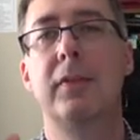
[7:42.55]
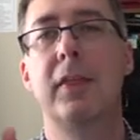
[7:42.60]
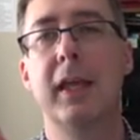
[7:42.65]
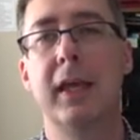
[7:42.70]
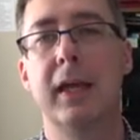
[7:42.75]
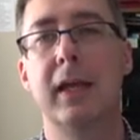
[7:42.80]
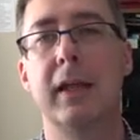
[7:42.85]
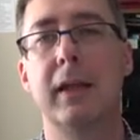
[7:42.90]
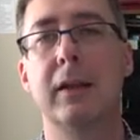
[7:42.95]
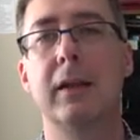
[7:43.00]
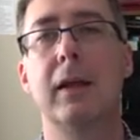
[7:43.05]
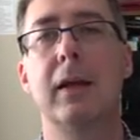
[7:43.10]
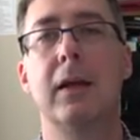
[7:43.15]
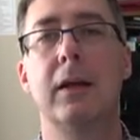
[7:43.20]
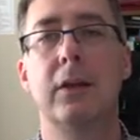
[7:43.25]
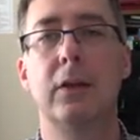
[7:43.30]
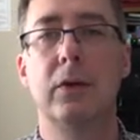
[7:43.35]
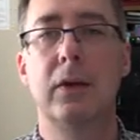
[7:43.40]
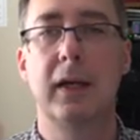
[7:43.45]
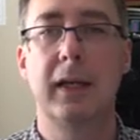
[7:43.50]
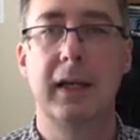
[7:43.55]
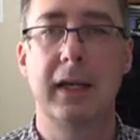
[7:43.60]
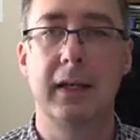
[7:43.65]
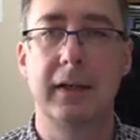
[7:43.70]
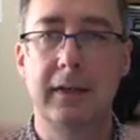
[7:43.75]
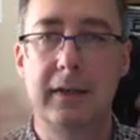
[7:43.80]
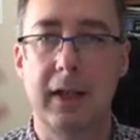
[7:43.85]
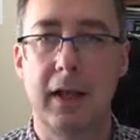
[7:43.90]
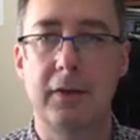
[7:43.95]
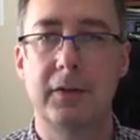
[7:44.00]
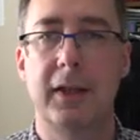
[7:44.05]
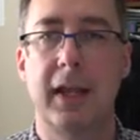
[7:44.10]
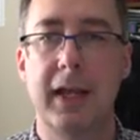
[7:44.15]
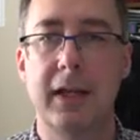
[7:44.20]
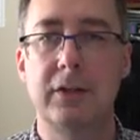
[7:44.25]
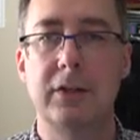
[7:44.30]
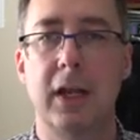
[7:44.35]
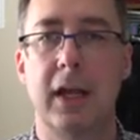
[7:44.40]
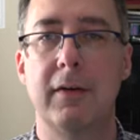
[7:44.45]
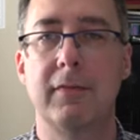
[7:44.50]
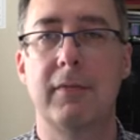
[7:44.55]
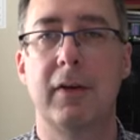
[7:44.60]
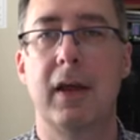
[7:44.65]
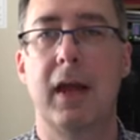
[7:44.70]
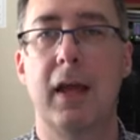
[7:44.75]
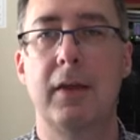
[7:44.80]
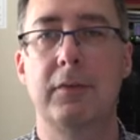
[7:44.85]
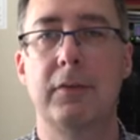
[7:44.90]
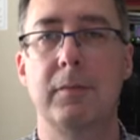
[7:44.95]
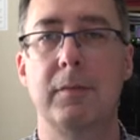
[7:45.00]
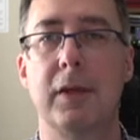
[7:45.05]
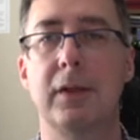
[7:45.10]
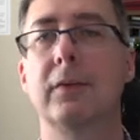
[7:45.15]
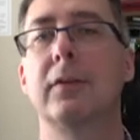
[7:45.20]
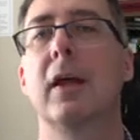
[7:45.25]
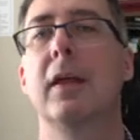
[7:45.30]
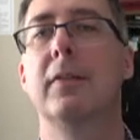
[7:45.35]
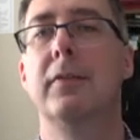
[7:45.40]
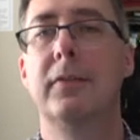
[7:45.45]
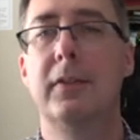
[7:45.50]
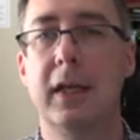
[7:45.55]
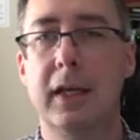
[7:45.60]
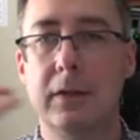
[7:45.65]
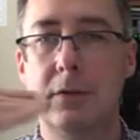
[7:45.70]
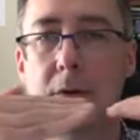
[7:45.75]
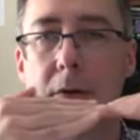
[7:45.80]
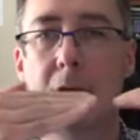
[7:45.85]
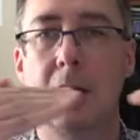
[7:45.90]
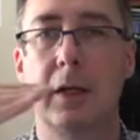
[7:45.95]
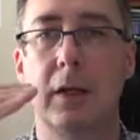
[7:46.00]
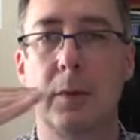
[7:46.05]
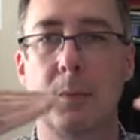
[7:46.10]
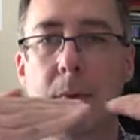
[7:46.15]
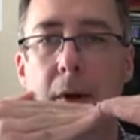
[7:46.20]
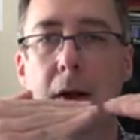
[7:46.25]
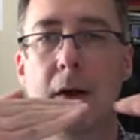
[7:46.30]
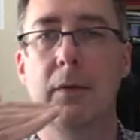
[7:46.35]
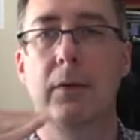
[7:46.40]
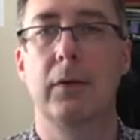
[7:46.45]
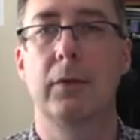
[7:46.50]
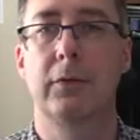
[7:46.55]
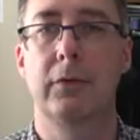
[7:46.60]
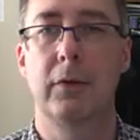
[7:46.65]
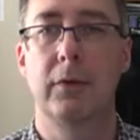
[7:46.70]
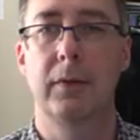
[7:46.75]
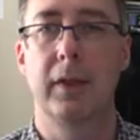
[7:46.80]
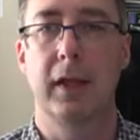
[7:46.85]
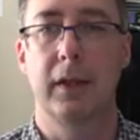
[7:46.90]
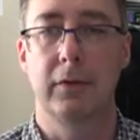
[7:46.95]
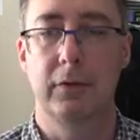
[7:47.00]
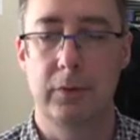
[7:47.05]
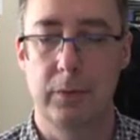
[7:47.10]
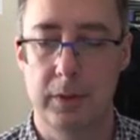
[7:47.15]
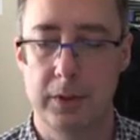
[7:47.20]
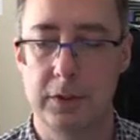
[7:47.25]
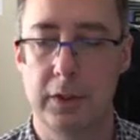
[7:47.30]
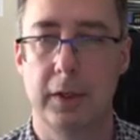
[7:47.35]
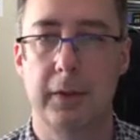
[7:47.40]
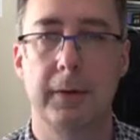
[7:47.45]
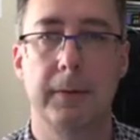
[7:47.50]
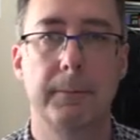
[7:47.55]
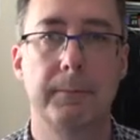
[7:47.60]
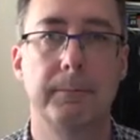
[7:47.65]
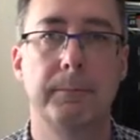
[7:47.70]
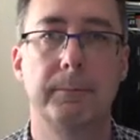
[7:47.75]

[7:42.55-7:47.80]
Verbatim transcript: then you can get delta HF estimates, and then you can compare those two things to each other.